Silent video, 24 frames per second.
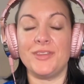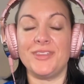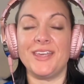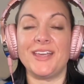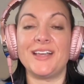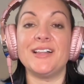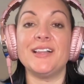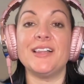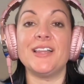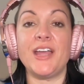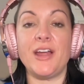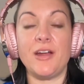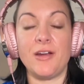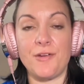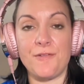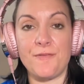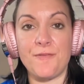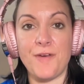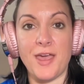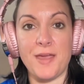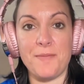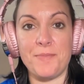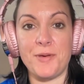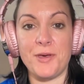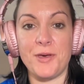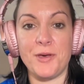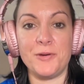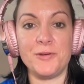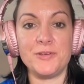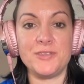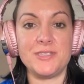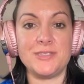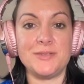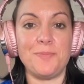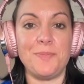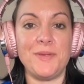clarify
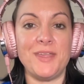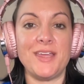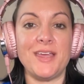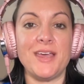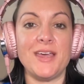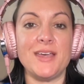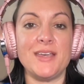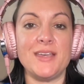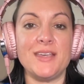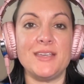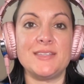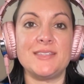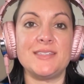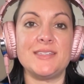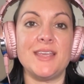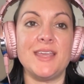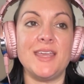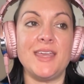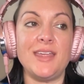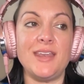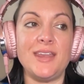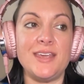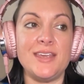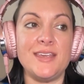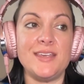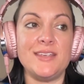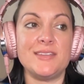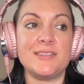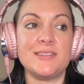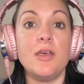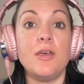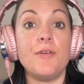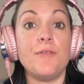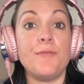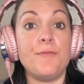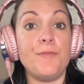post because it is
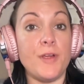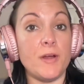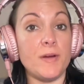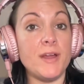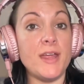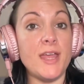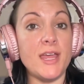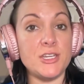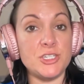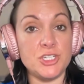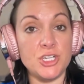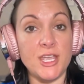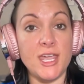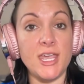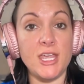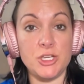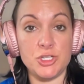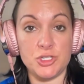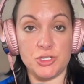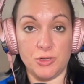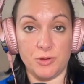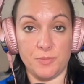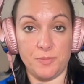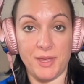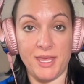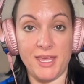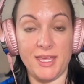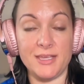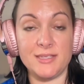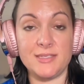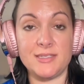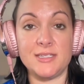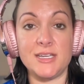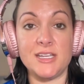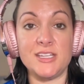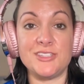very educational
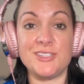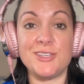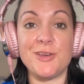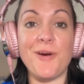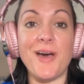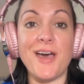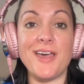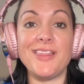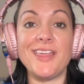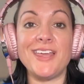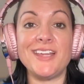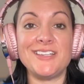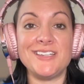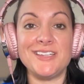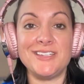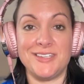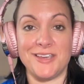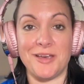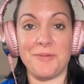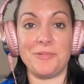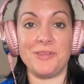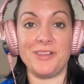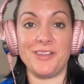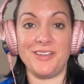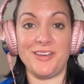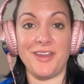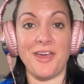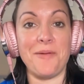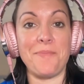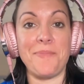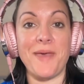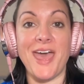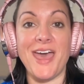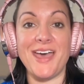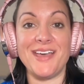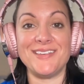based, and so I like to double it up
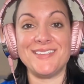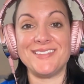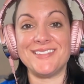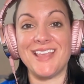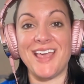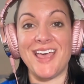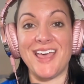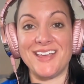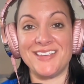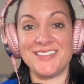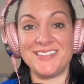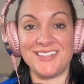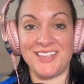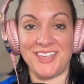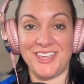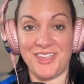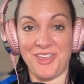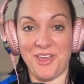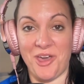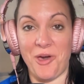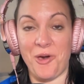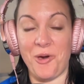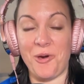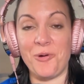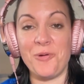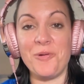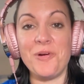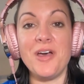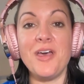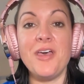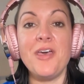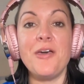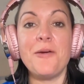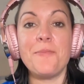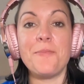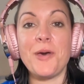as SEO
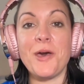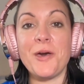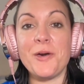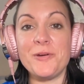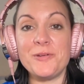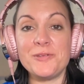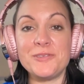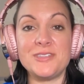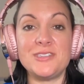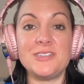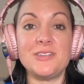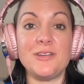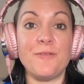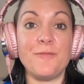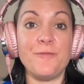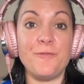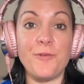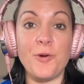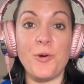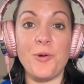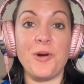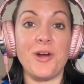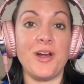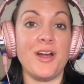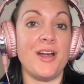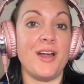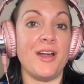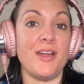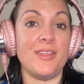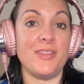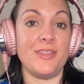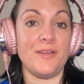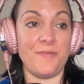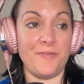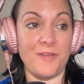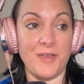posts for
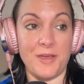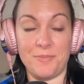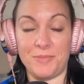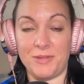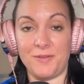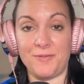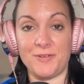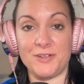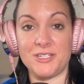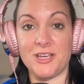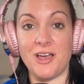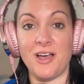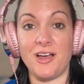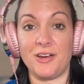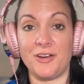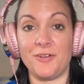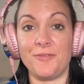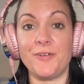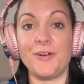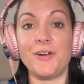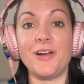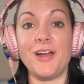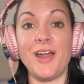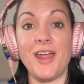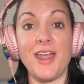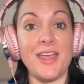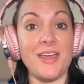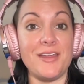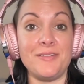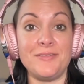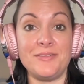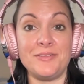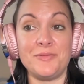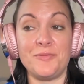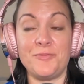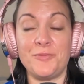the family photographer
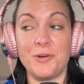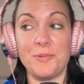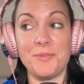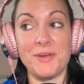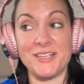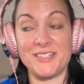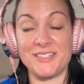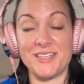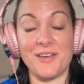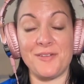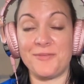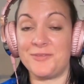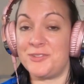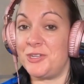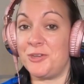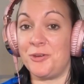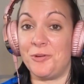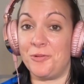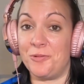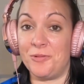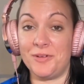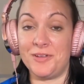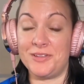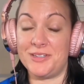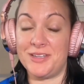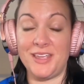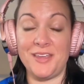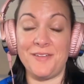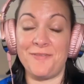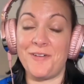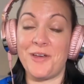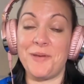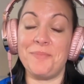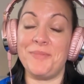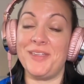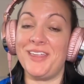and for myself too, if
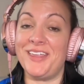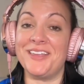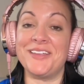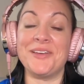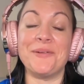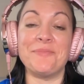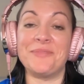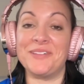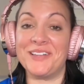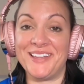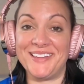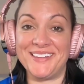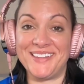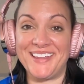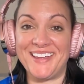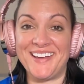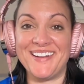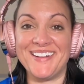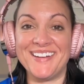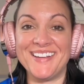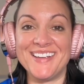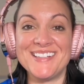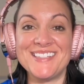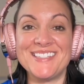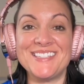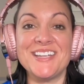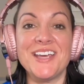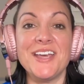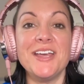I'm being completely honest.